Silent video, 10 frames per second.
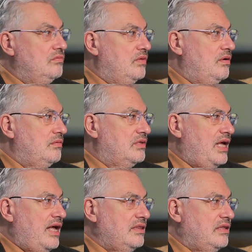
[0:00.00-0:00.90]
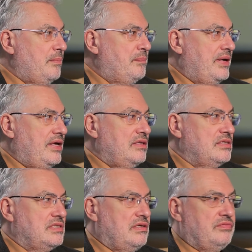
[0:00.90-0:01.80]
Well, that
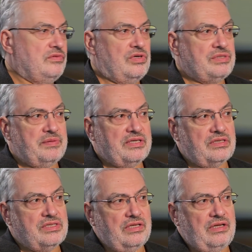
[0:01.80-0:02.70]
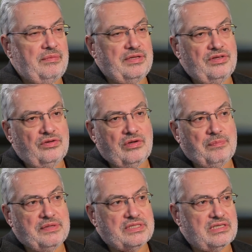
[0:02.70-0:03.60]
depends, of course, because I mean
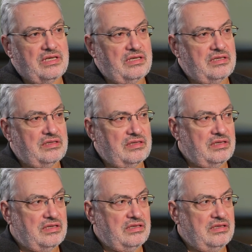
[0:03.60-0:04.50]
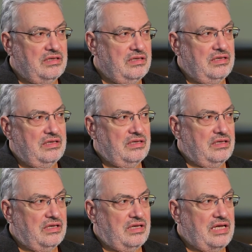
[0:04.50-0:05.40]
Europe is a,
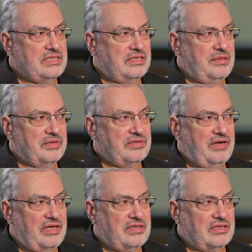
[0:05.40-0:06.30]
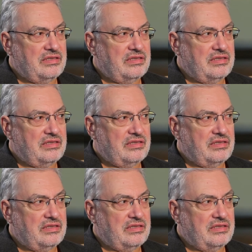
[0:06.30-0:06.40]
has a democratic